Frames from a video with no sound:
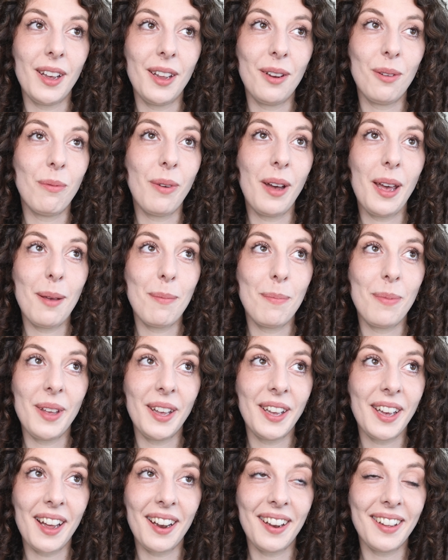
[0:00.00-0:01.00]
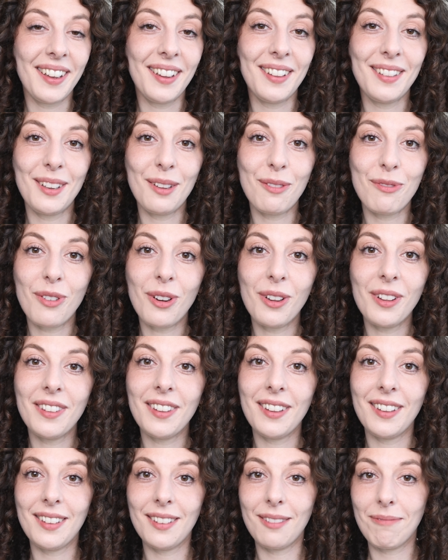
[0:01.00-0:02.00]
in a way, being elegant in
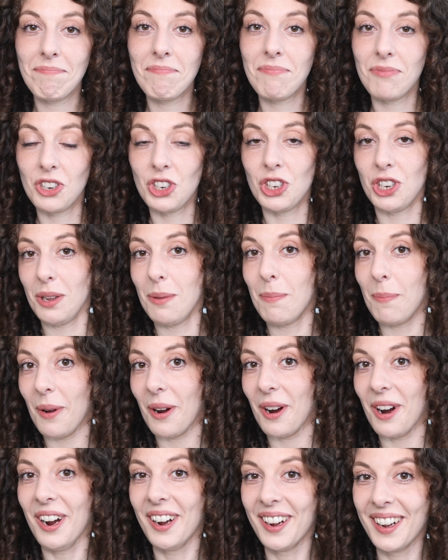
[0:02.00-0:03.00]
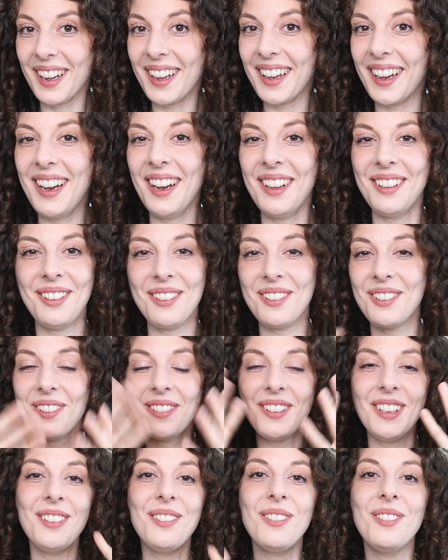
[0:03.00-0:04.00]
France is cheaper because you
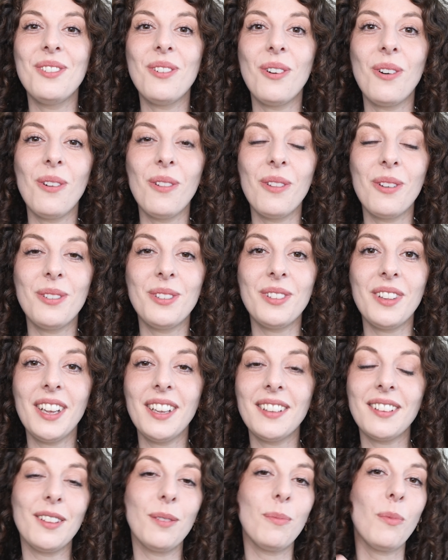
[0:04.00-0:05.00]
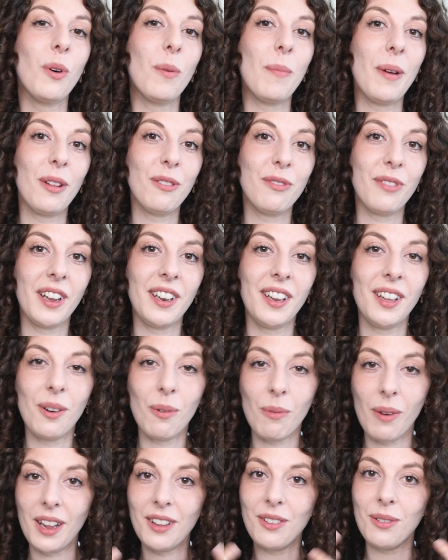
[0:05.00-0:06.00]
don't need to do all those things. It's more about finding
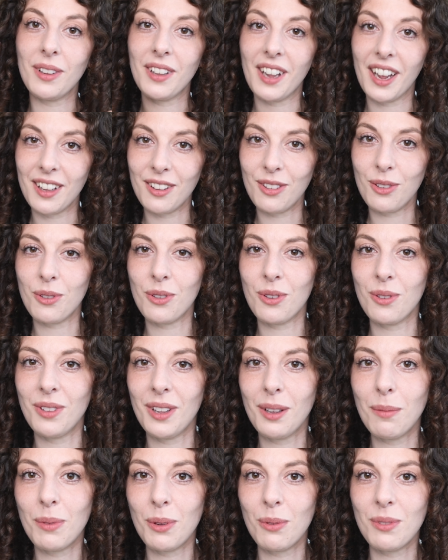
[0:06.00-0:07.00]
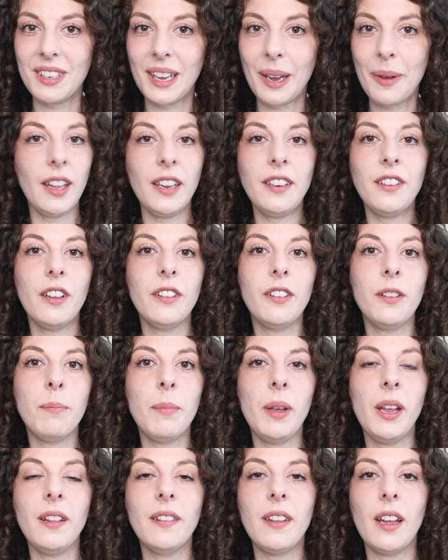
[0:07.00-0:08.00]
a way to enhance your unique beauty. That doesn't
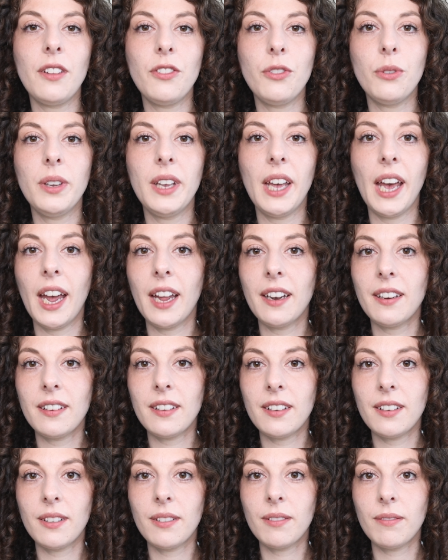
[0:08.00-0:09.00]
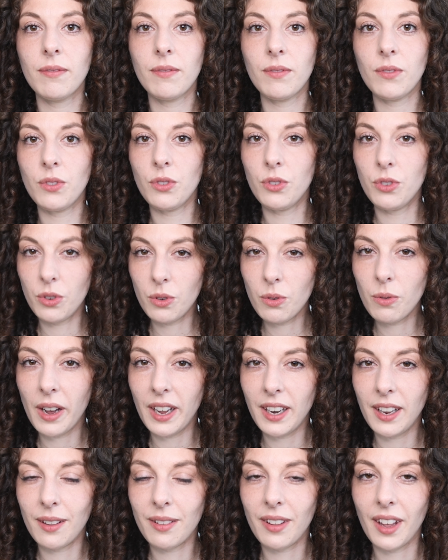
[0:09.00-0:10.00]
mean that you can't do
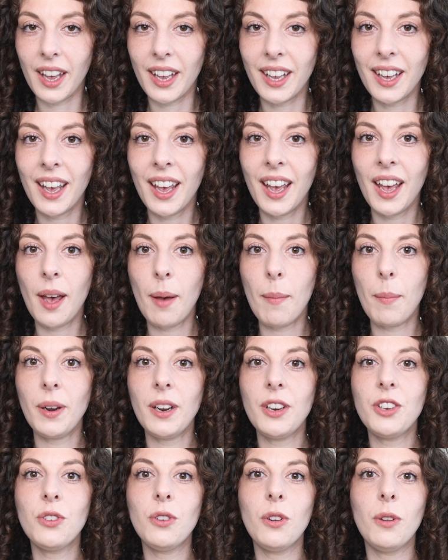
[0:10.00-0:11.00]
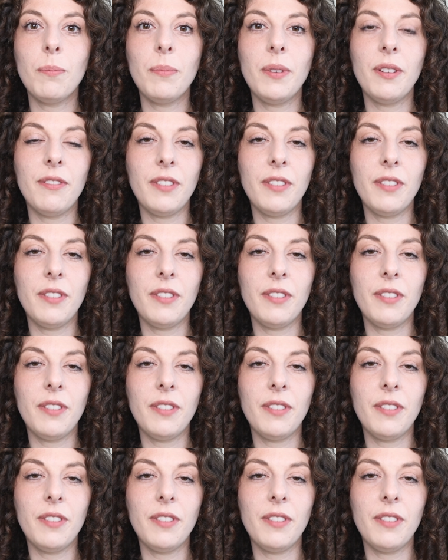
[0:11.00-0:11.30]
anything, but it shouldn't be